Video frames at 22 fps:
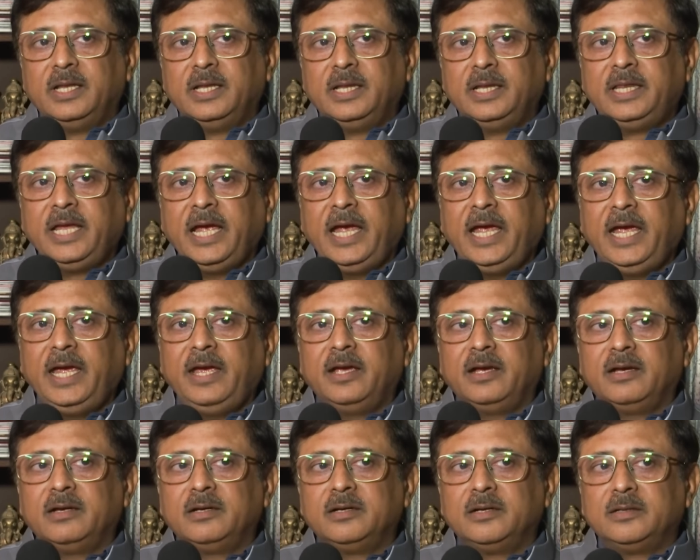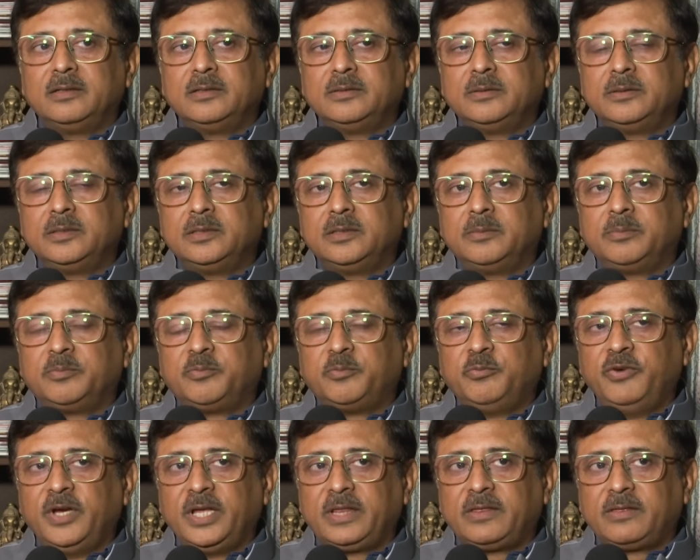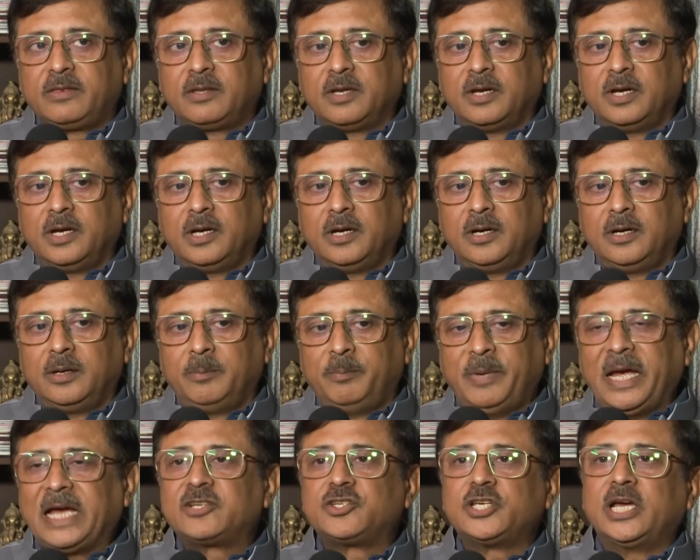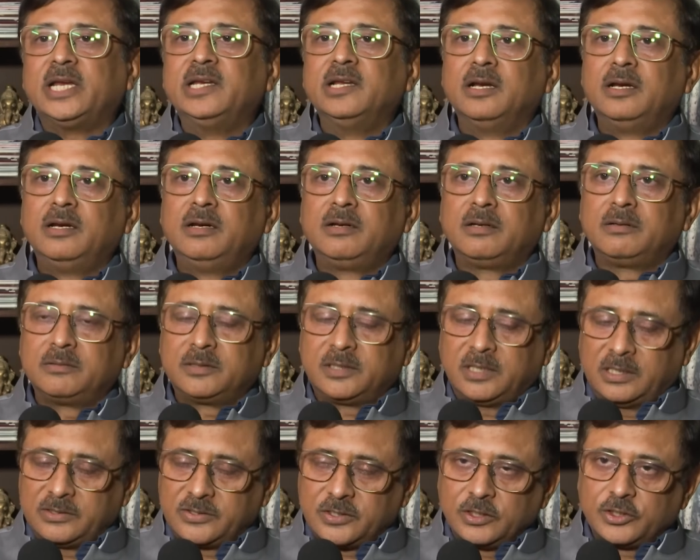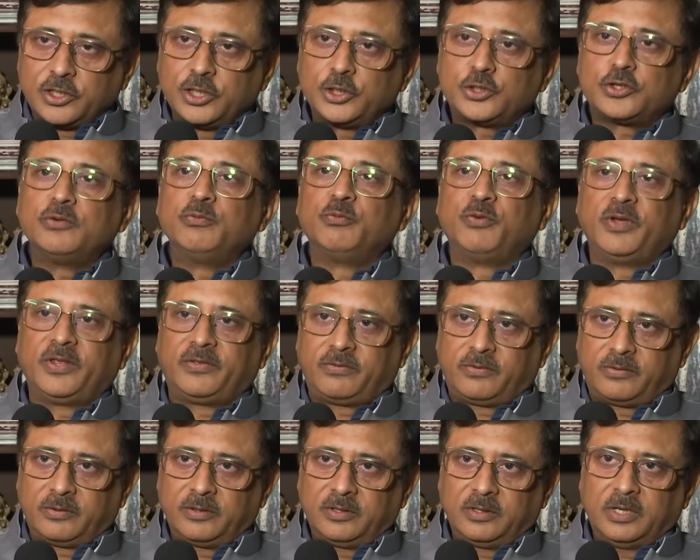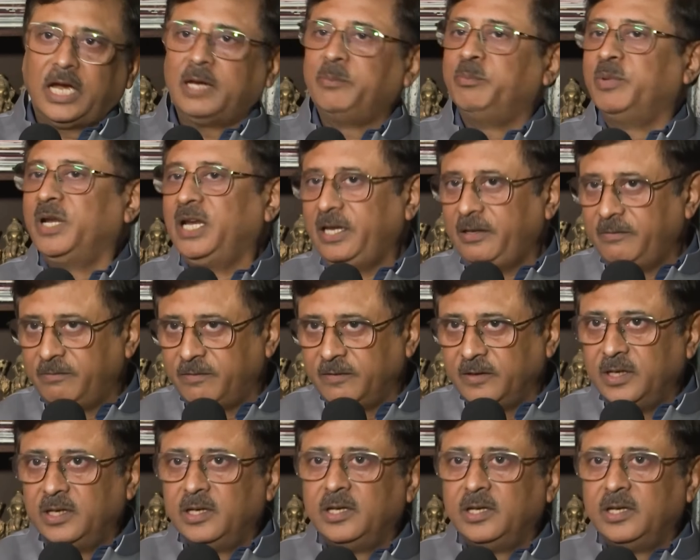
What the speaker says: They, with a back channel consultation with, I believe,